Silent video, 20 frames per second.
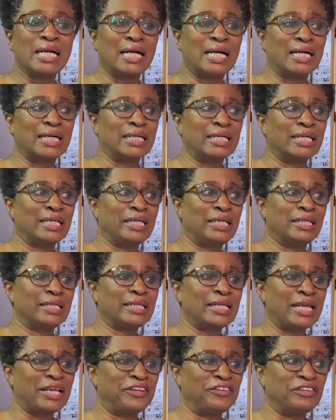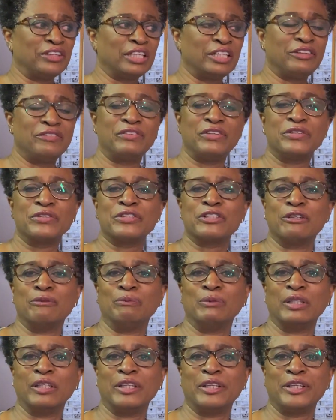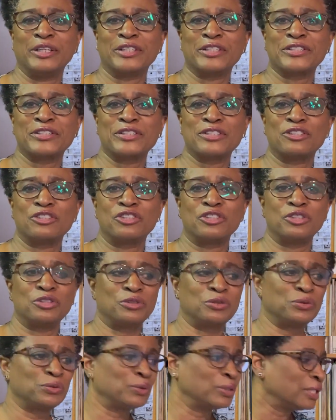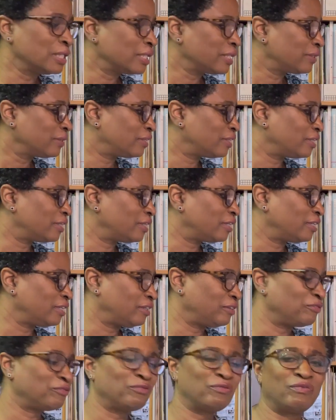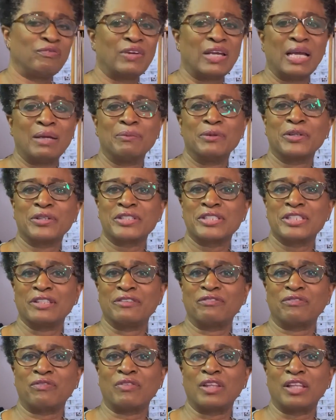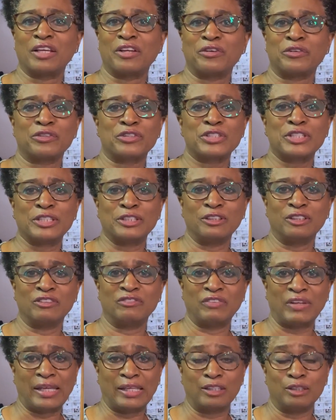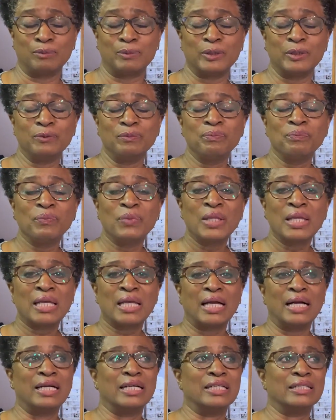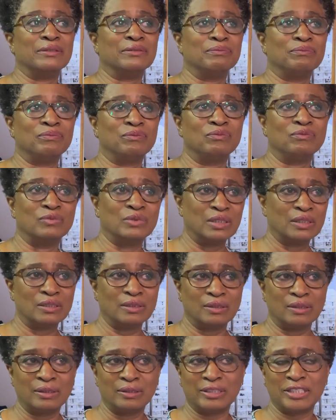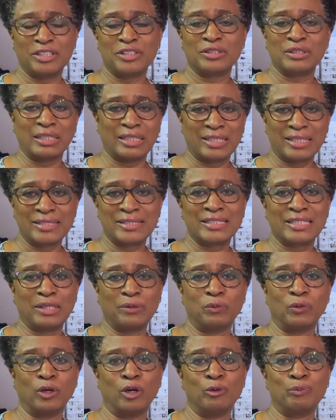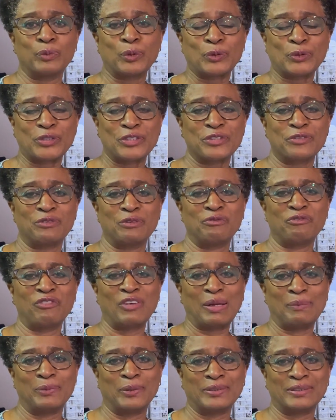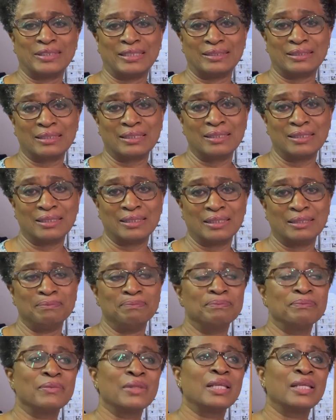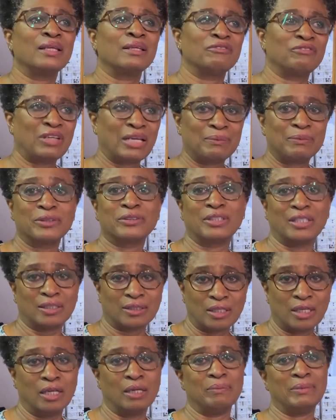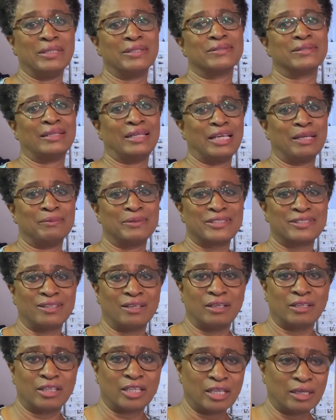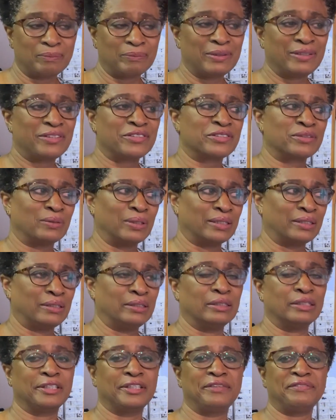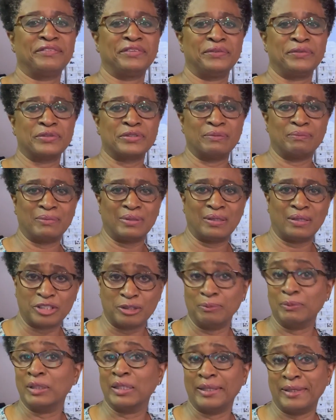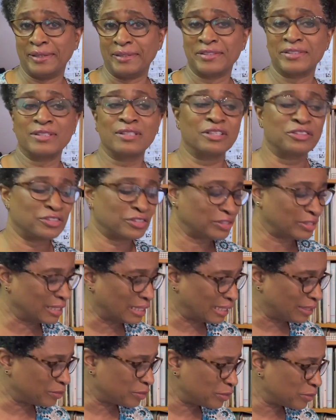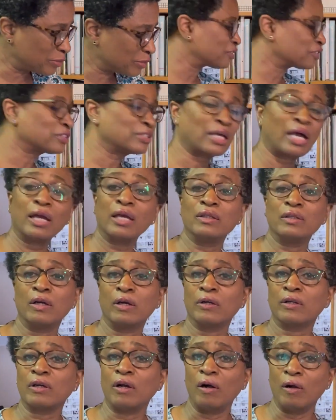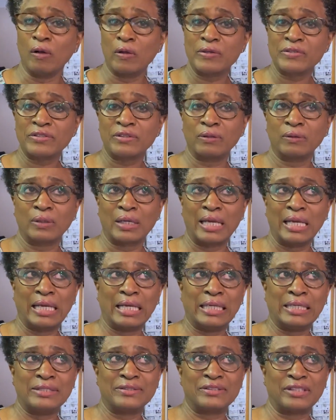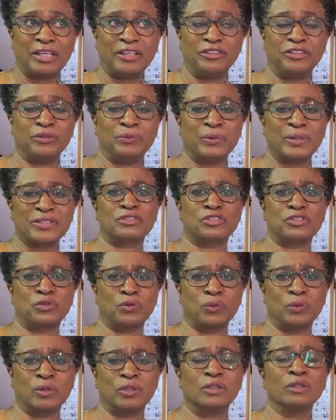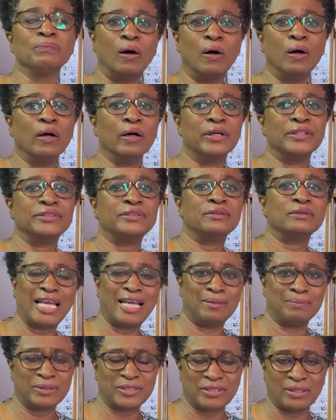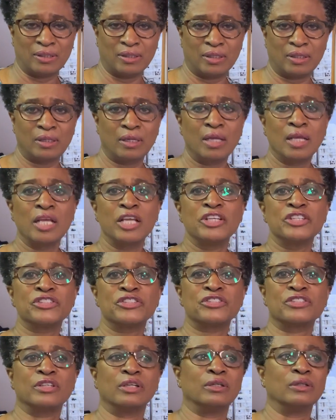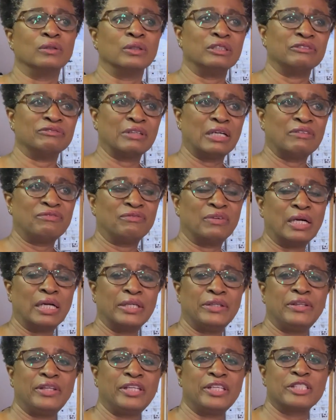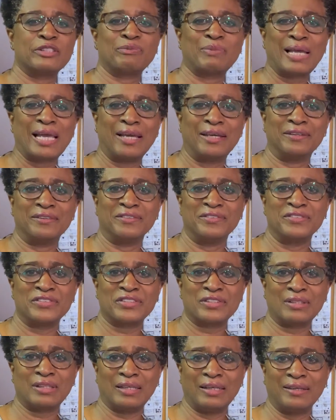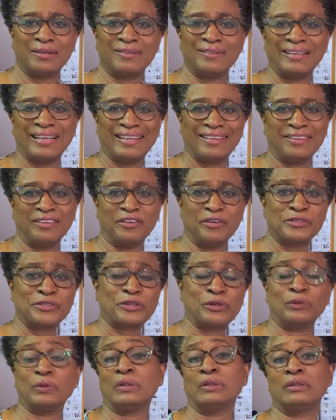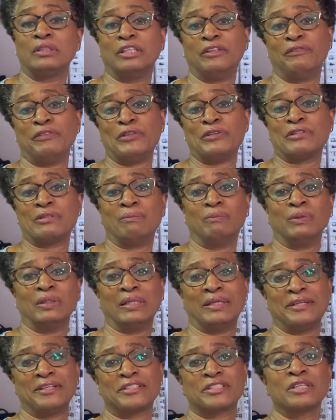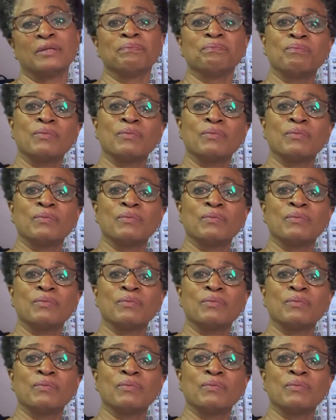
I can leave you some links to the fabrics if they are still available. Uh, these, like I said, were all purchased from fabric.com. Fabric.com is an Amazon company, so I can leave you some, some links to those. StyleArc also has a US store on Amazon so if I find these patterns there, I can also give you some links